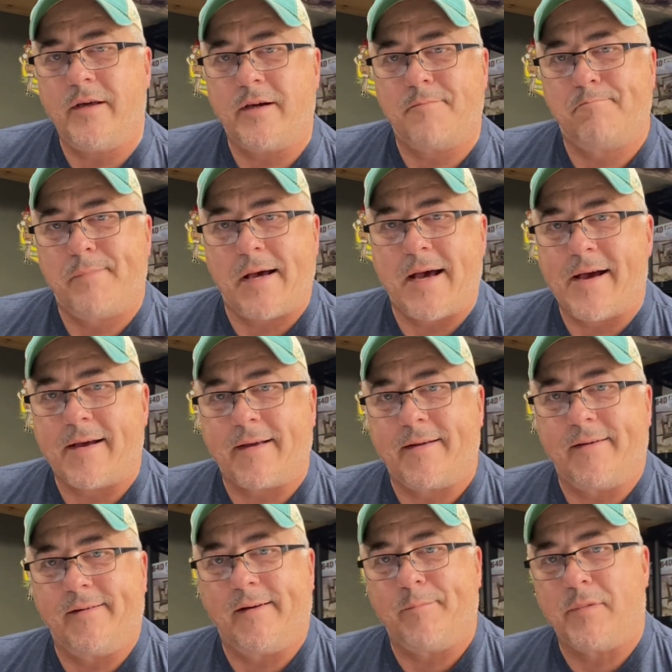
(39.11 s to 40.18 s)
I'm back.
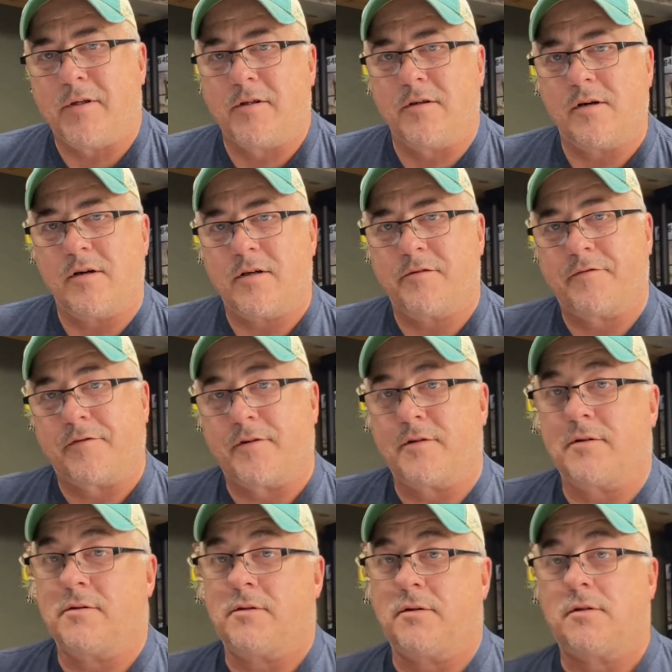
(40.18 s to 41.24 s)
I've been gone
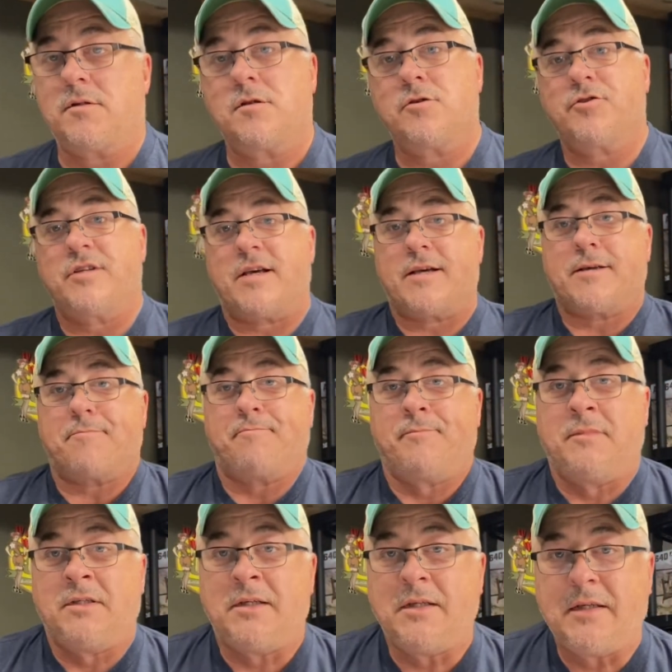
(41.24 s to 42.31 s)
for a long time.
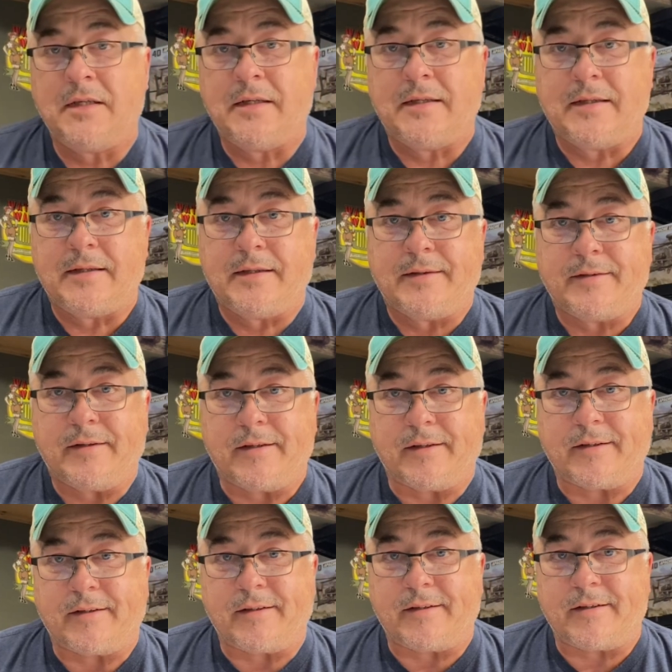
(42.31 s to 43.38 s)

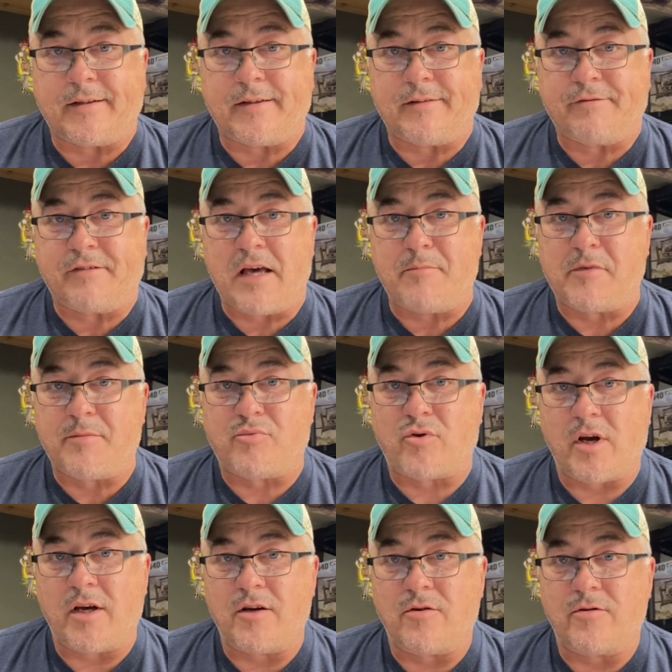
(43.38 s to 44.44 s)
Family
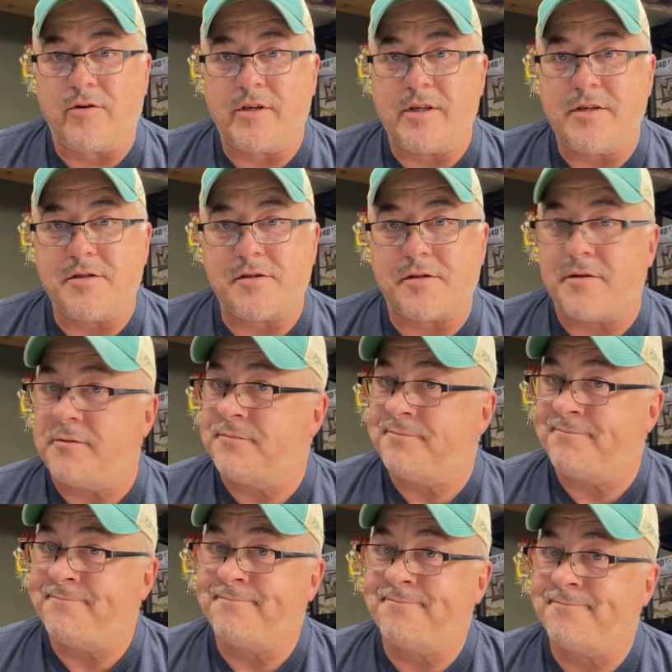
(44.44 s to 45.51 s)
priorities
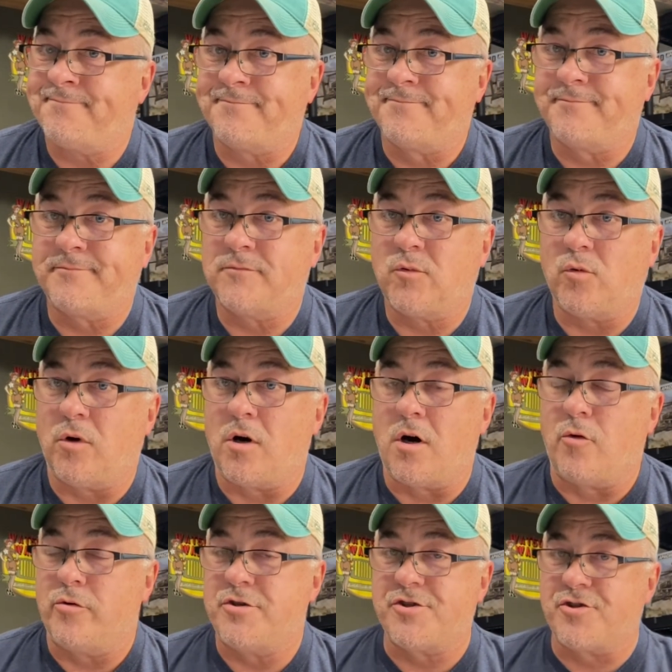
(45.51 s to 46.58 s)
will
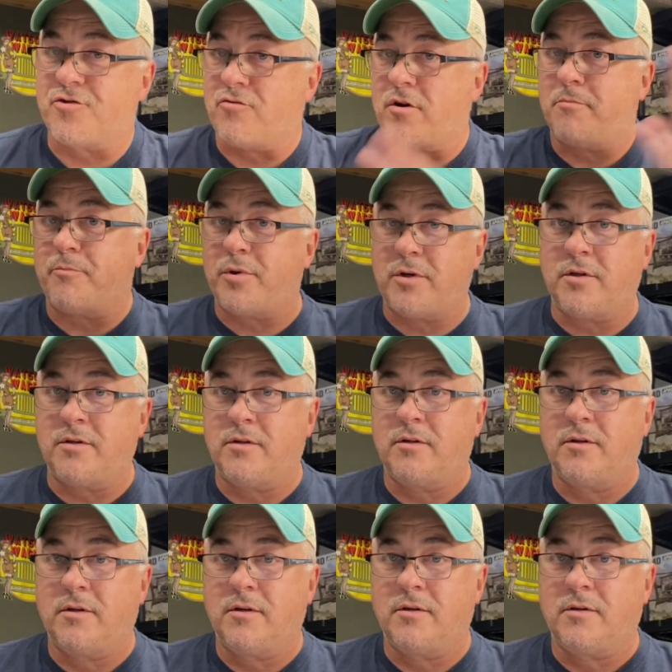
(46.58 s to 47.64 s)
always trump
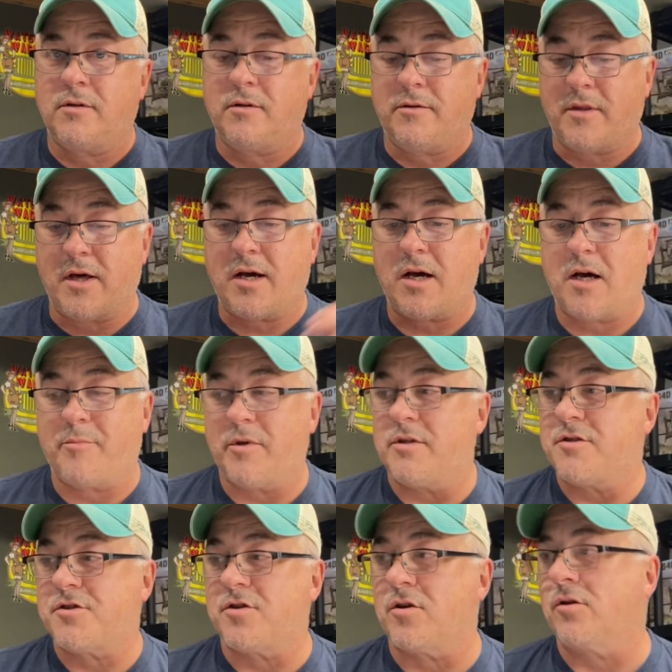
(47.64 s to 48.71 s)
the hobby,
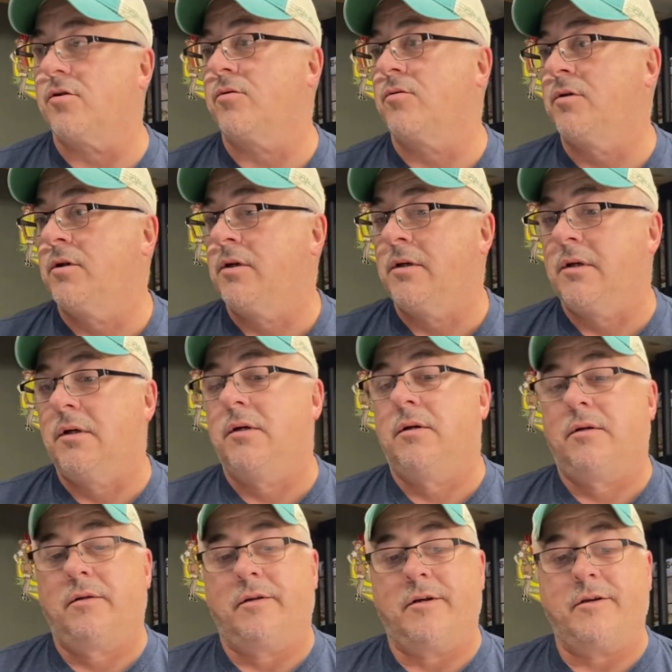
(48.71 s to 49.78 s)
so
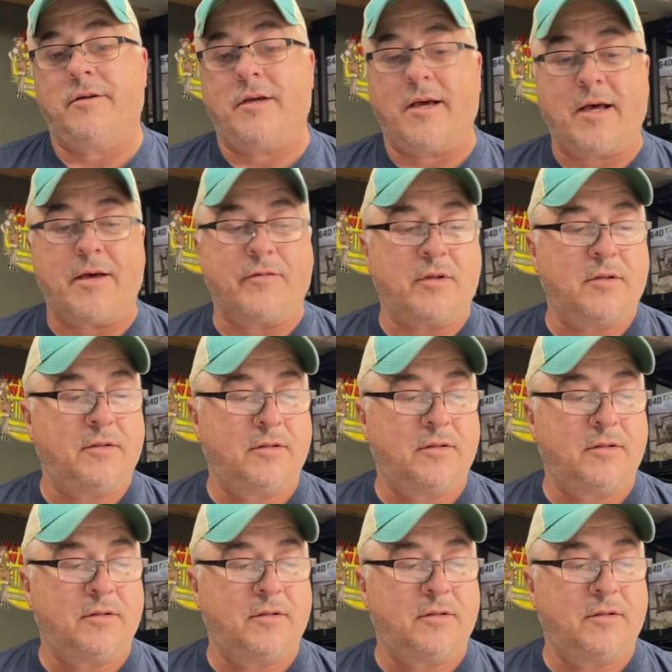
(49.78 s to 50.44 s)
there you have it.